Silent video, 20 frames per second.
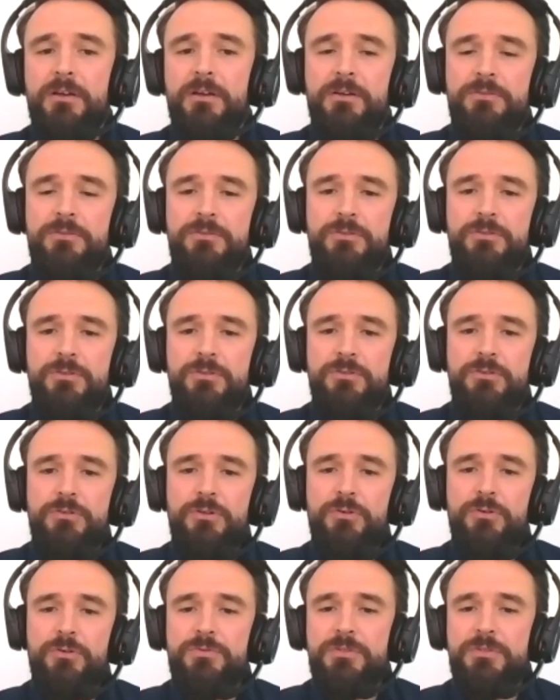you, you,
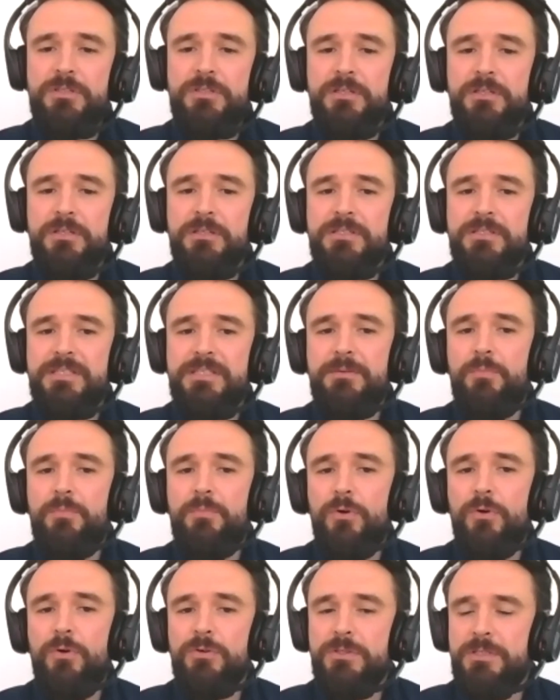know, the
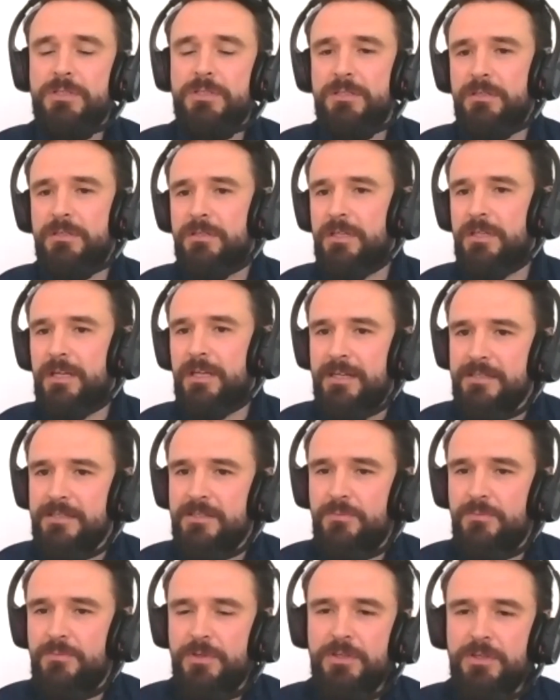support the
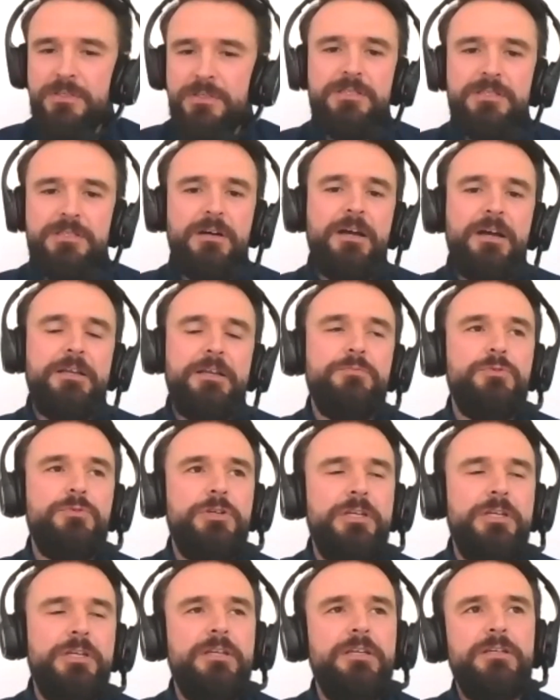customer design,
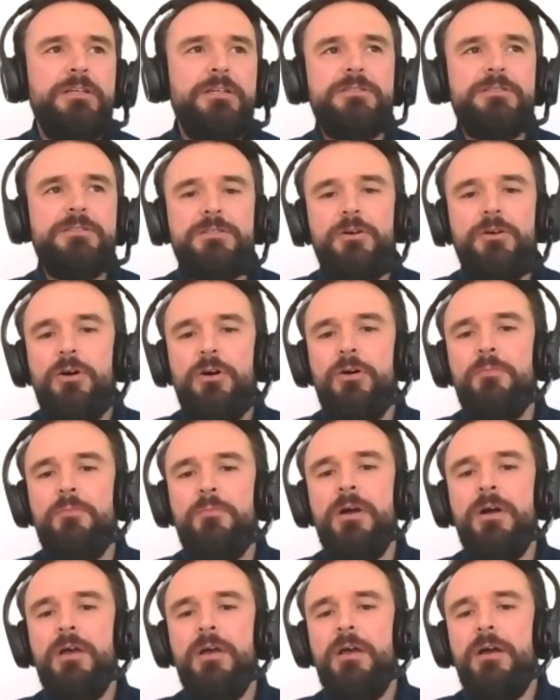bringing
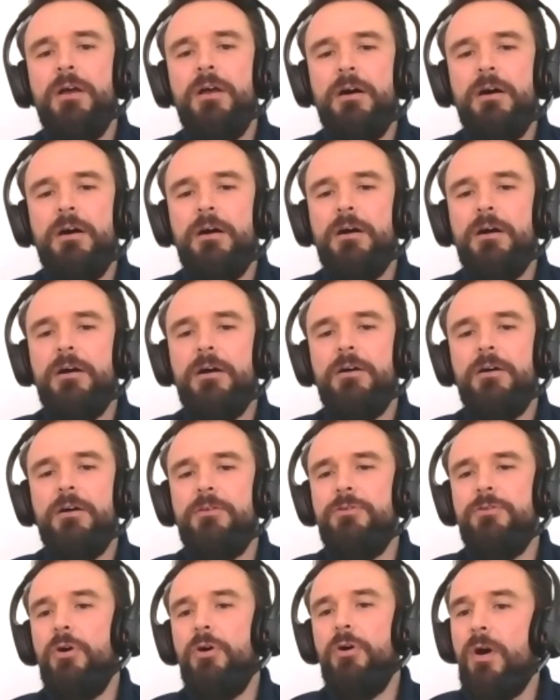some
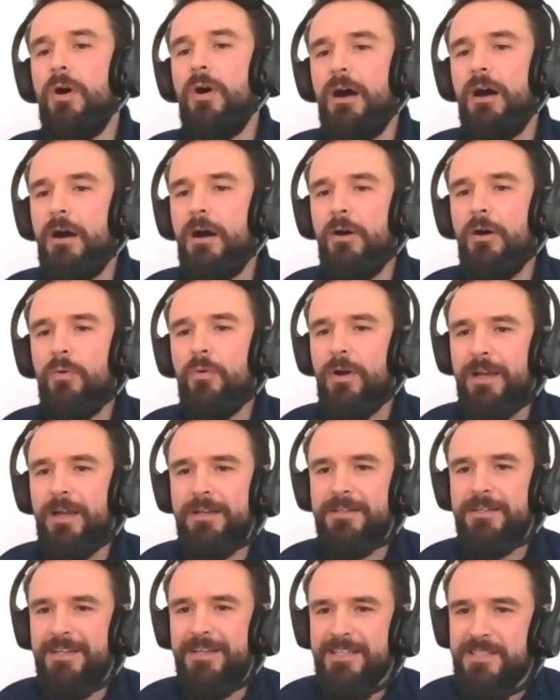know-how
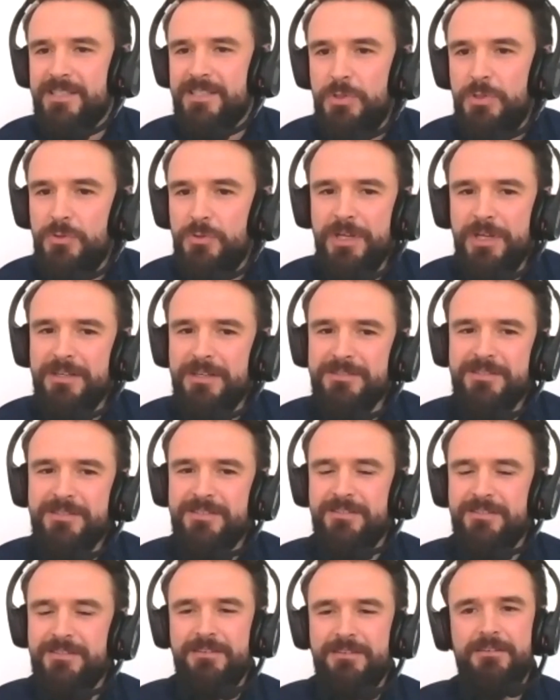and ex-
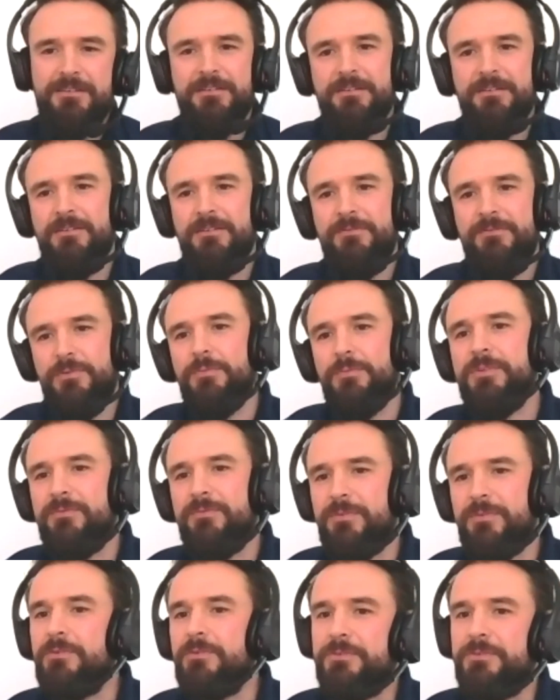experience uh, from the
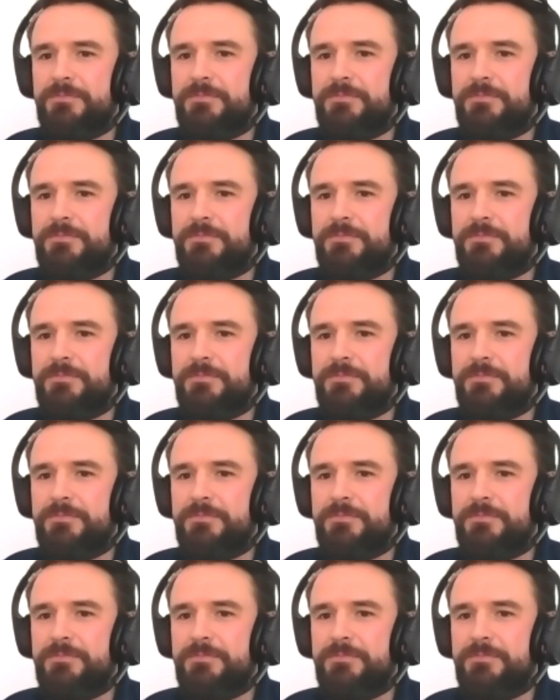field.